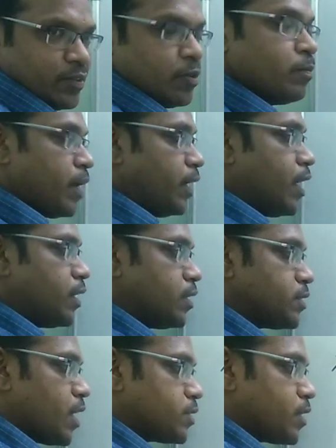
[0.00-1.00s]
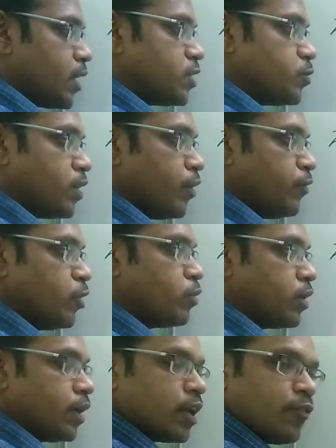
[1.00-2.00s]
So minority charge carriers will give
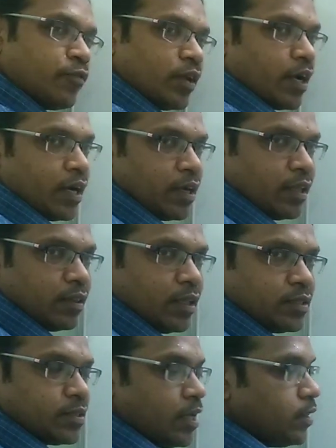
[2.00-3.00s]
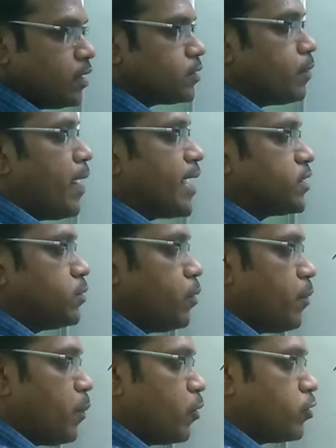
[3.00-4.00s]
you drift current in this the
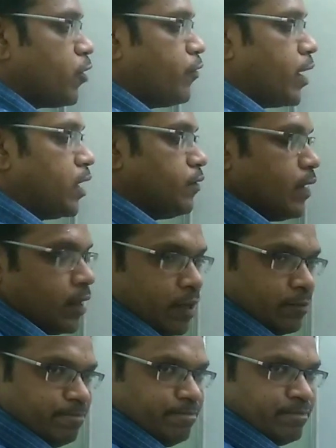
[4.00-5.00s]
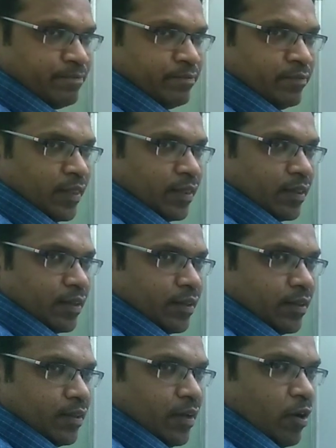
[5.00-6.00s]
maximum amount of current will come.
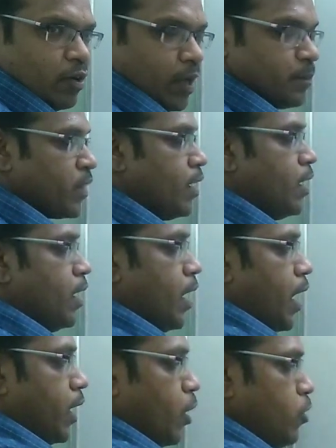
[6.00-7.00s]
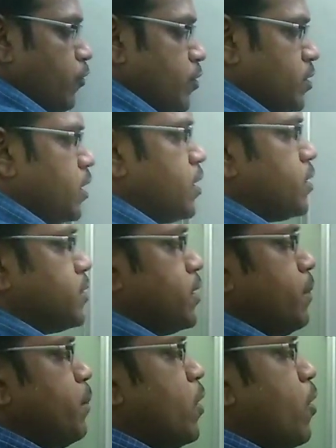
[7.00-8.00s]
Okay, and now if you see the
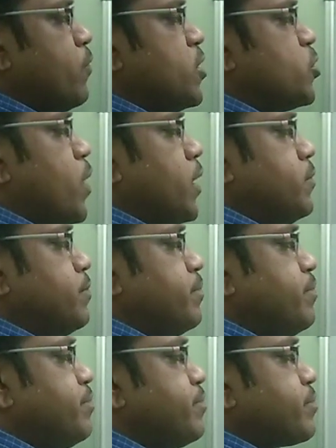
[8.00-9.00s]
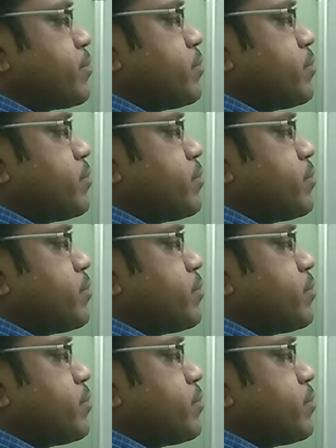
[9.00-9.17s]
symbol of this one,